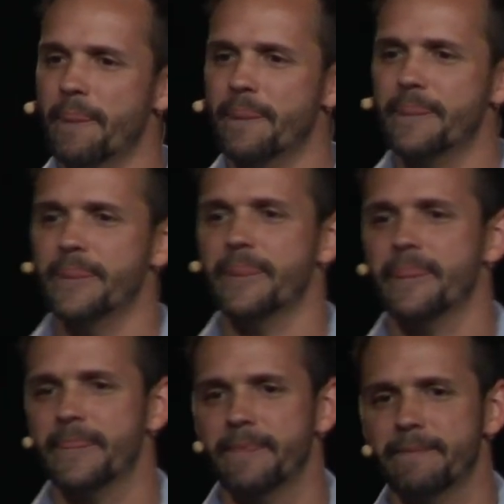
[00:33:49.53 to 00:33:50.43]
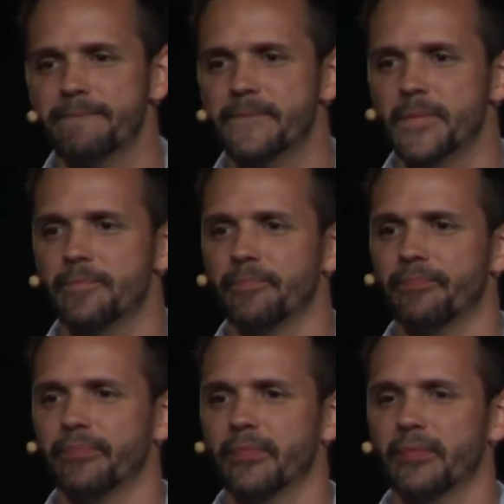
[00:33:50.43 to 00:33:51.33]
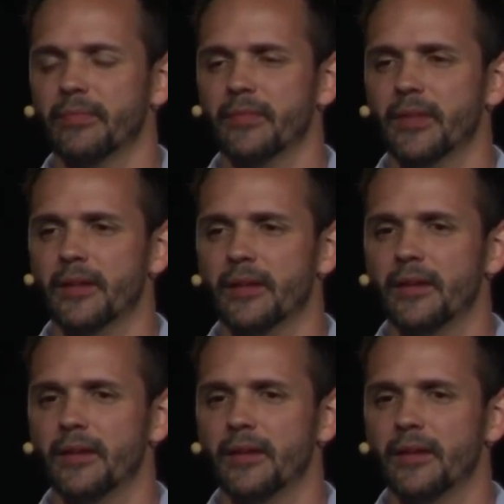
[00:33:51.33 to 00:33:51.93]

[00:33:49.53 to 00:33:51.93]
No one is speaking in this clip.